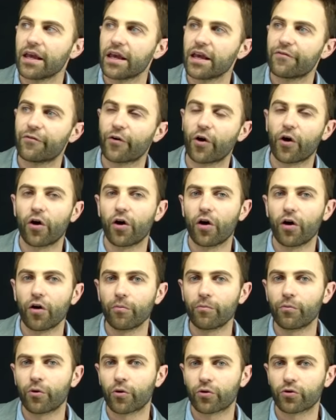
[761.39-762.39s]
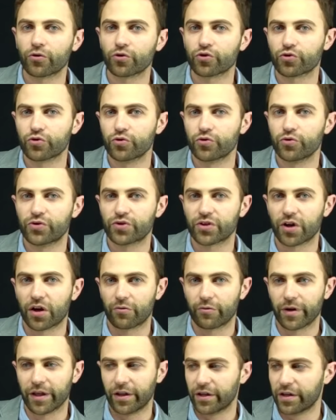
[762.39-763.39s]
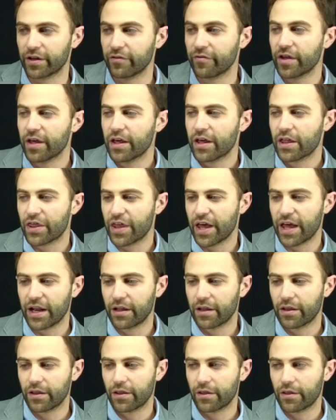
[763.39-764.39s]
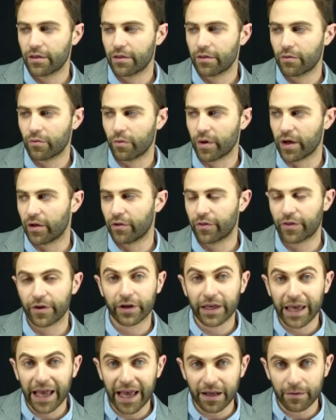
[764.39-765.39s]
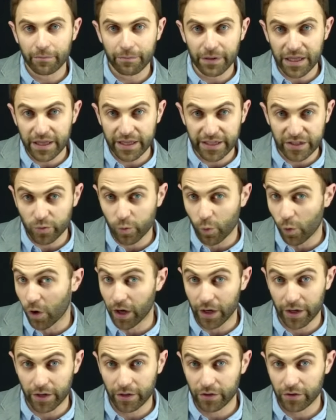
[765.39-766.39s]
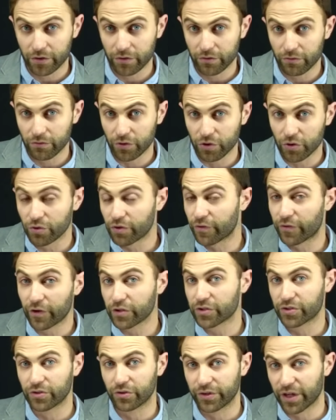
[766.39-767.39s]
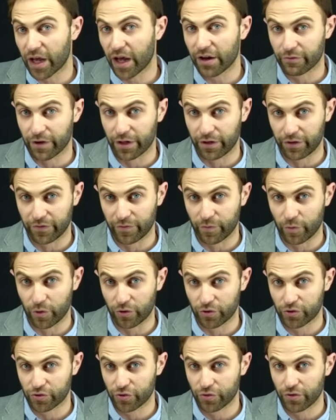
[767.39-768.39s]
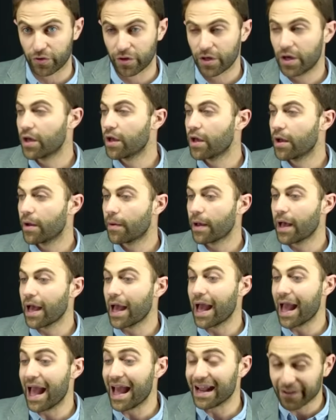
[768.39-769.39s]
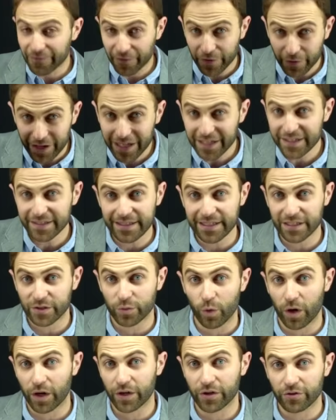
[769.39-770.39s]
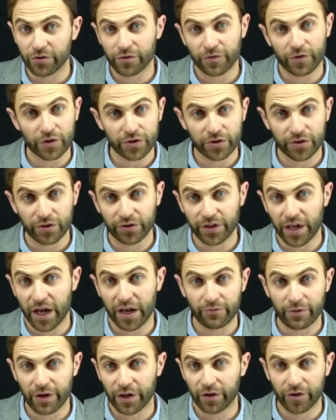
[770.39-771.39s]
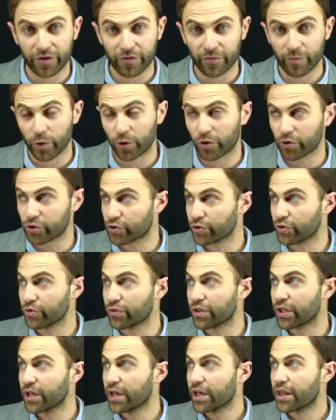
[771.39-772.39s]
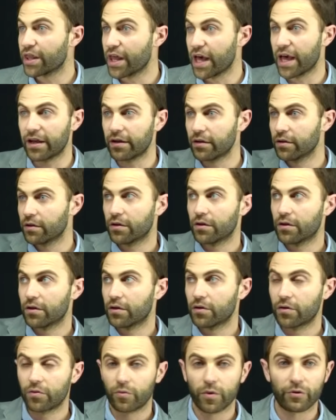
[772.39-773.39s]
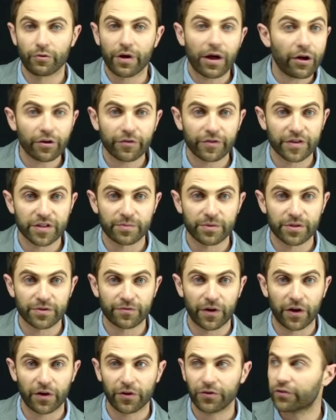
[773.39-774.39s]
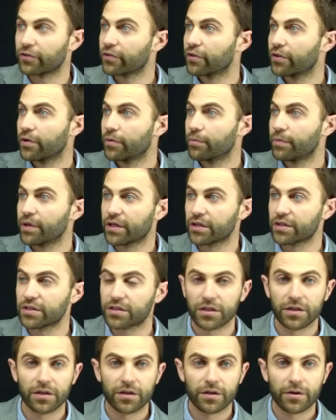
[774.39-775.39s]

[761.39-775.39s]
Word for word: If all moral truths are relative, then, well, there can't be this one universal non relative moral truth. And if there is this one universal non relative moral truth, then, well, relativism is false because